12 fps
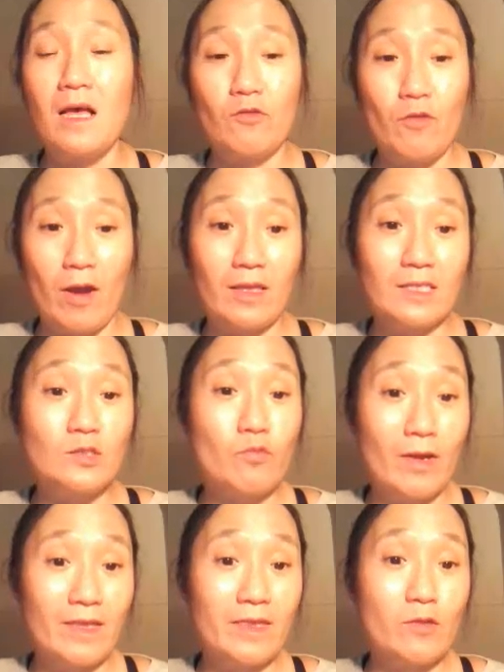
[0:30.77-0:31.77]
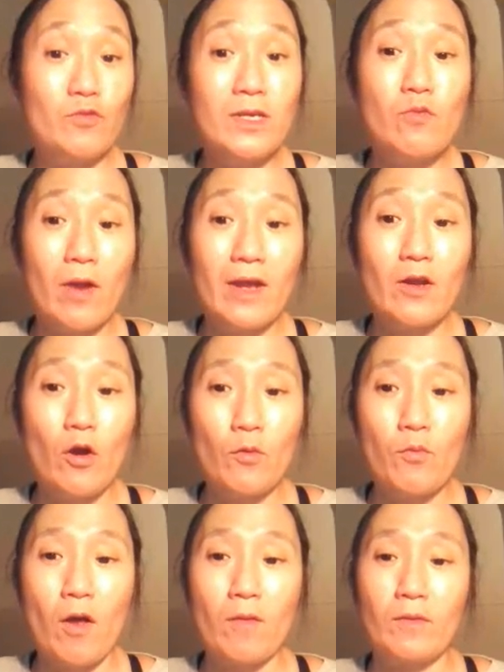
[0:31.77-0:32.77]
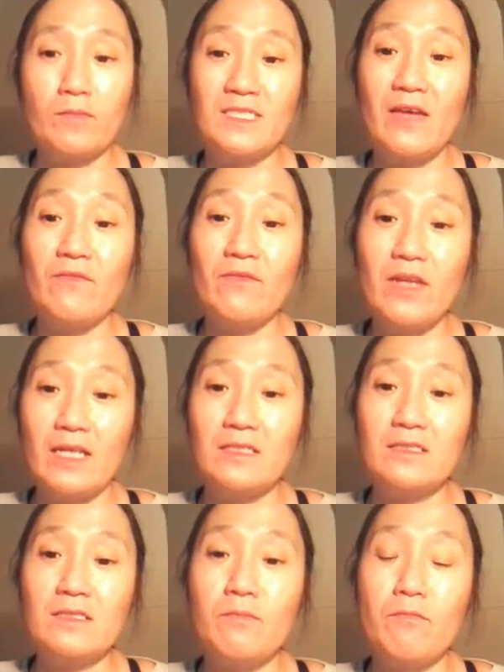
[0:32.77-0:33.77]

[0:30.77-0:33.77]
Let's rewrite our problem 7/8